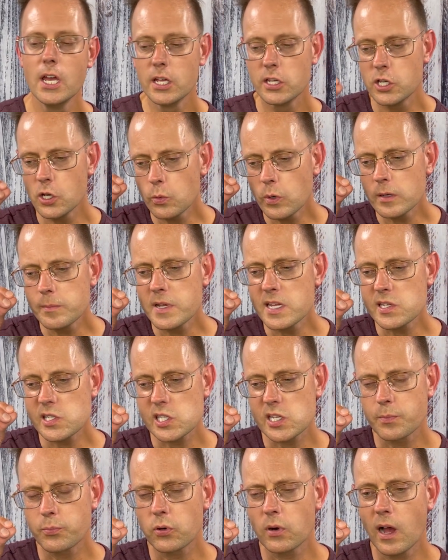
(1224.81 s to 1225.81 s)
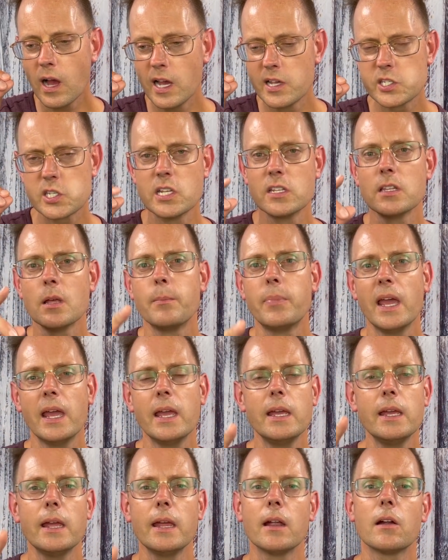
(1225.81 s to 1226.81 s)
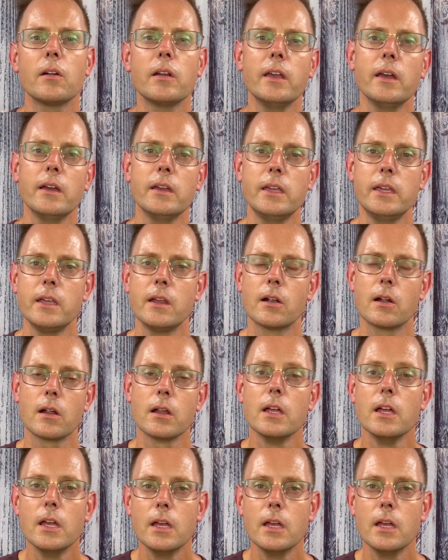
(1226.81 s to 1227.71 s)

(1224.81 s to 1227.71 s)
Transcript: You would be surprised. In the Bay Area here,